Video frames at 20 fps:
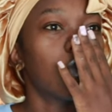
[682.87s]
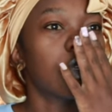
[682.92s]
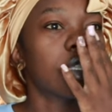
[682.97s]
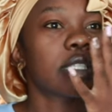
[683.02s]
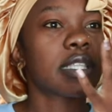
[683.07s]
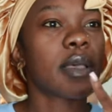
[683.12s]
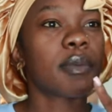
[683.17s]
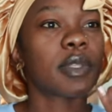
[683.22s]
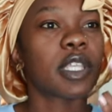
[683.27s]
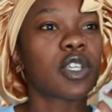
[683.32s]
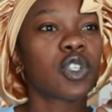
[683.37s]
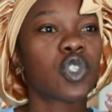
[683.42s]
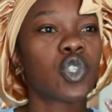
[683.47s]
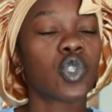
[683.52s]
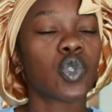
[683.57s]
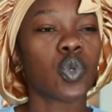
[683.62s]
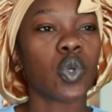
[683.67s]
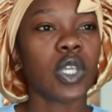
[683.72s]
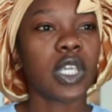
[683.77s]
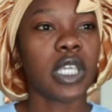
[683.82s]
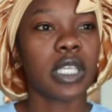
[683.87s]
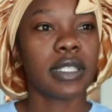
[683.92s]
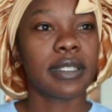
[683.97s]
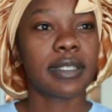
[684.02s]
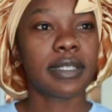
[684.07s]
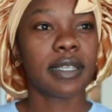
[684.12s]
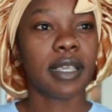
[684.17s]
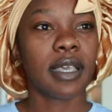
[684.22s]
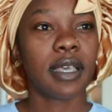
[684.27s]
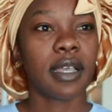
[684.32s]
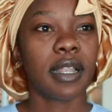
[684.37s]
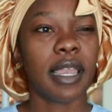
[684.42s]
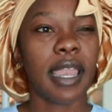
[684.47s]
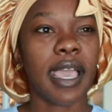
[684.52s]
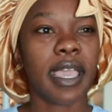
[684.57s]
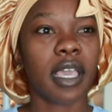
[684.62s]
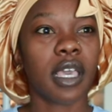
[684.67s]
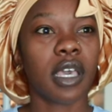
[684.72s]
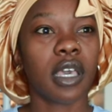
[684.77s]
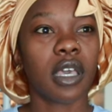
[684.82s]
something sweet,
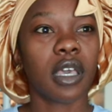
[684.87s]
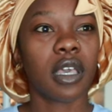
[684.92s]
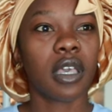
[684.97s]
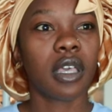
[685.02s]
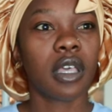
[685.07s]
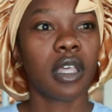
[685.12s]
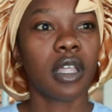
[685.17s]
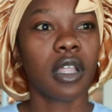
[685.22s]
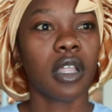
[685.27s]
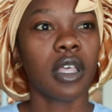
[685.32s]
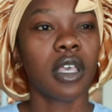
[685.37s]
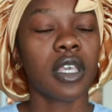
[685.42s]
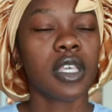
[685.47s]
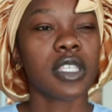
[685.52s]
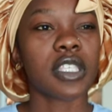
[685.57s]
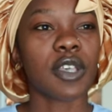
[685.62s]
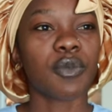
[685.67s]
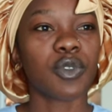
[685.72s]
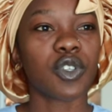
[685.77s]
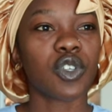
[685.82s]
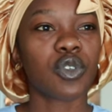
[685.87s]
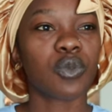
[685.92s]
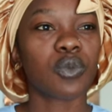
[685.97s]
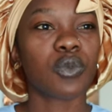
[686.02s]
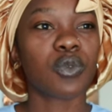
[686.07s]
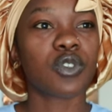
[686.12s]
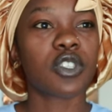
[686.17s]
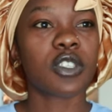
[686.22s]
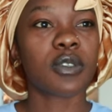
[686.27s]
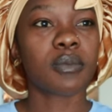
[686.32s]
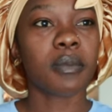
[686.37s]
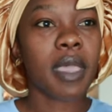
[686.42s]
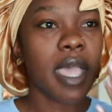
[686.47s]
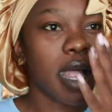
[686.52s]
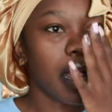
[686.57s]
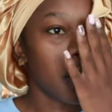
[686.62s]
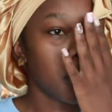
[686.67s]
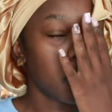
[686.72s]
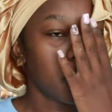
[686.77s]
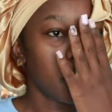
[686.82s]
like something you would
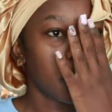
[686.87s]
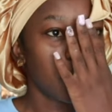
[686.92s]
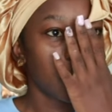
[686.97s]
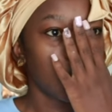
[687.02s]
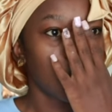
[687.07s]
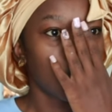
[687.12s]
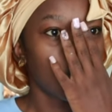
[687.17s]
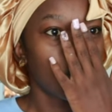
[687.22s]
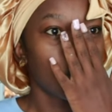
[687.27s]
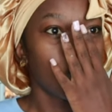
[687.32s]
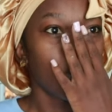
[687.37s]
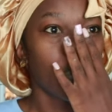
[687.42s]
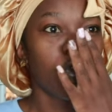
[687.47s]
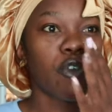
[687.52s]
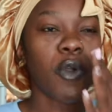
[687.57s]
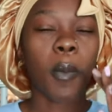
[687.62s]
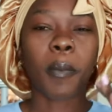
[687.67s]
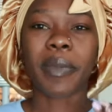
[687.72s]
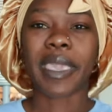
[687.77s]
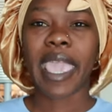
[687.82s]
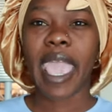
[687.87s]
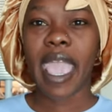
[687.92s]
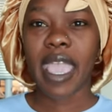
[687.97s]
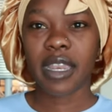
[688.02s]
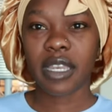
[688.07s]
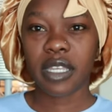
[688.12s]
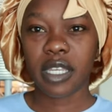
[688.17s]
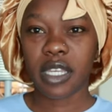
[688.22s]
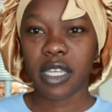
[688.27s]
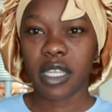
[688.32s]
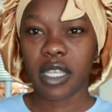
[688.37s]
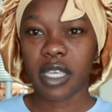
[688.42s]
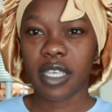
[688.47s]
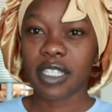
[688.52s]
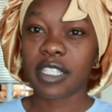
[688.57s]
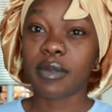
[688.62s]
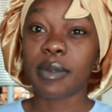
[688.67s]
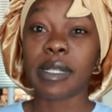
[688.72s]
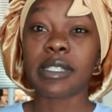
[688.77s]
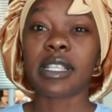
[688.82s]
smell from candy.
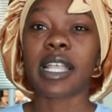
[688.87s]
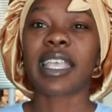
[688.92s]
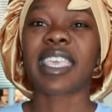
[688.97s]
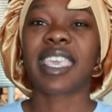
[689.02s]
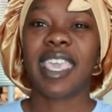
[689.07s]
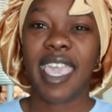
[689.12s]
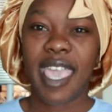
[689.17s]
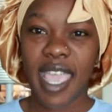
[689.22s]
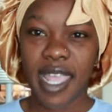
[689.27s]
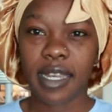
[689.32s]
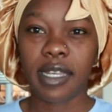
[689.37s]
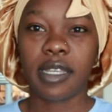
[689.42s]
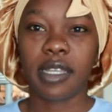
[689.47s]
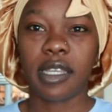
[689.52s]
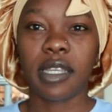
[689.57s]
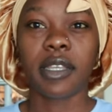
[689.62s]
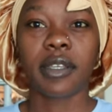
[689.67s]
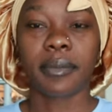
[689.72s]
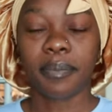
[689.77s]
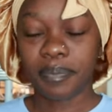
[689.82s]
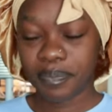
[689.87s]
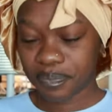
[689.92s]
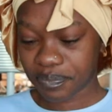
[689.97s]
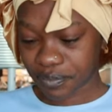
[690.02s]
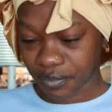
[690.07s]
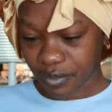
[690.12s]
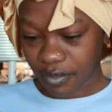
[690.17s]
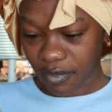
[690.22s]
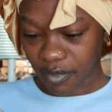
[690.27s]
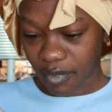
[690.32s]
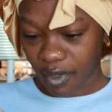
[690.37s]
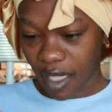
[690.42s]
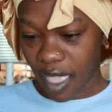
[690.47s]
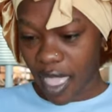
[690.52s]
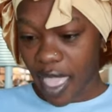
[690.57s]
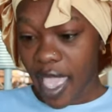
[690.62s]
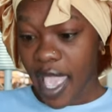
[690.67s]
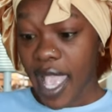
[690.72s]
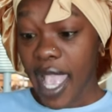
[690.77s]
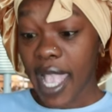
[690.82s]
It smells like candy.
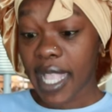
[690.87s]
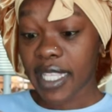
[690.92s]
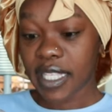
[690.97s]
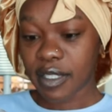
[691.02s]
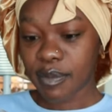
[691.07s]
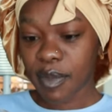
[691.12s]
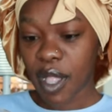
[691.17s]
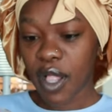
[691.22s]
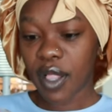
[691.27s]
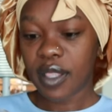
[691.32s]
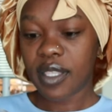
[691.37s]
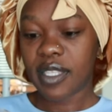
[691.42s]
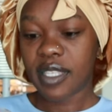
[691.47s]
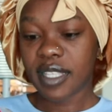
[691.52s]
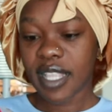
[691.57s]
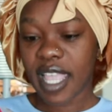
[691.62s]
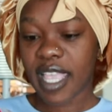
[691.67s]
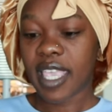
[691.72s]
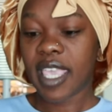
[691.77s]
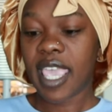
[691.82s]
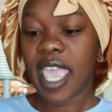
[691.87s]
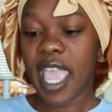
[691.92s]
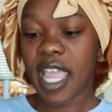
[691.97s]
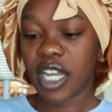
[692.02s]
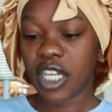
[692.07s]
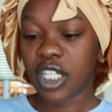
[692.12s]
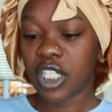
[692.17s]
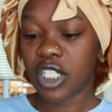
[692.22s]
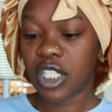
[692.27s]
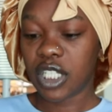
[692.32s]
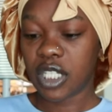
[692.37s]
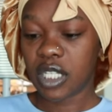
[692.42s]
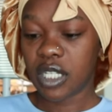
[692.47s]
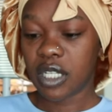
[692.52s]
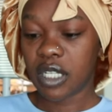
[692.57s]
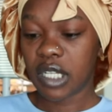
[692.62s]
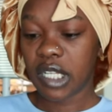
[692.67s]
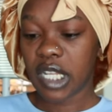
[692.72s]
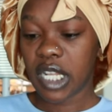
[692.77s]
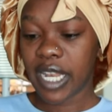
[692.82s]
It smells like candy.
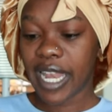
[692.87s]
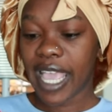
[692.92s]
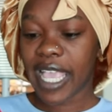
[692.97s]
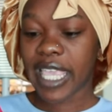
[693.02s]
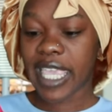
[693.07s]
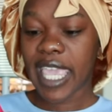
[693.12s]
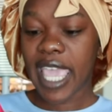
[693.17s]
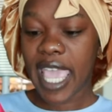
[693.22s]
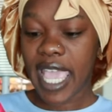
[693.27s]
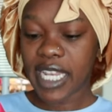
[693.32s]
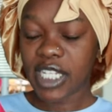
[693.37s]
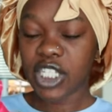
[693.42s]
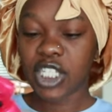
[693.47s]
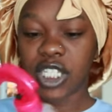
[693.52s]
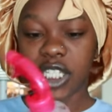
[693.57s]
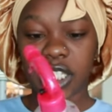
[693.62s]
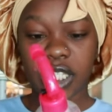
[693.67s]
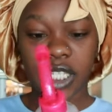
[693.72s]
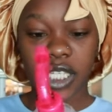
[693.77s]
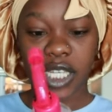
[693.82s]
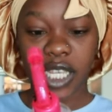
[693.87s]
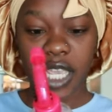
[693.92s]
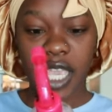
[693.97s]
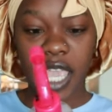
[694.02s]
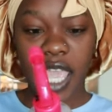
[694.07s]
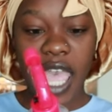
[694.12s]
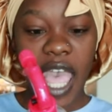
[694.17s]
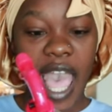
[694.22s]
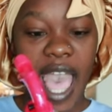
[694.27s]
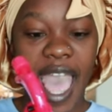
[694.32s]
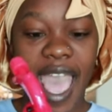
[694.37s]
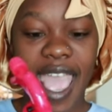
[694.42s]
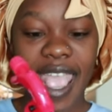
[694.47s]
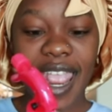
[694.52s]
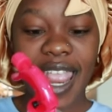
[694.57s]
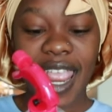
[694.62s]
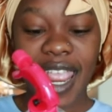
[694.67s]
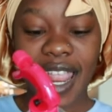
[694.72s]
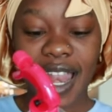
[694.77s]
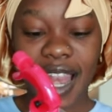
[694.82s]
Like candy.
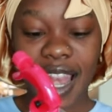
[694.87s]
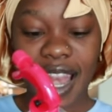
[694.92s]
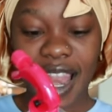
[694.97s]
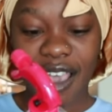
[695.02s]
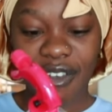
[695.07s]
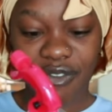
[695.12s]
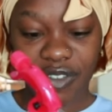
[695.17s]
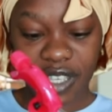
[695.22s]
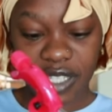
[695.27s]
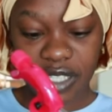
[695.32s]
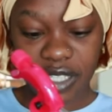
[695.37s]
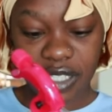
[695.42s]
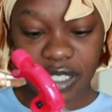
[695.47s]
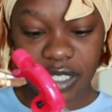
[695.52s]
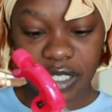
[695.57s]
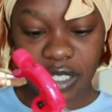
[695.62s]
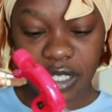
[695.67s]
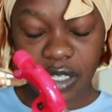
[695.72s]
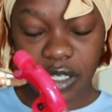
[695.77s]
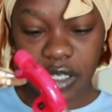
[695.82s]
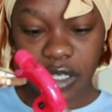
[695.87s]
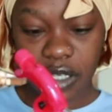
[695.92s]
I love it.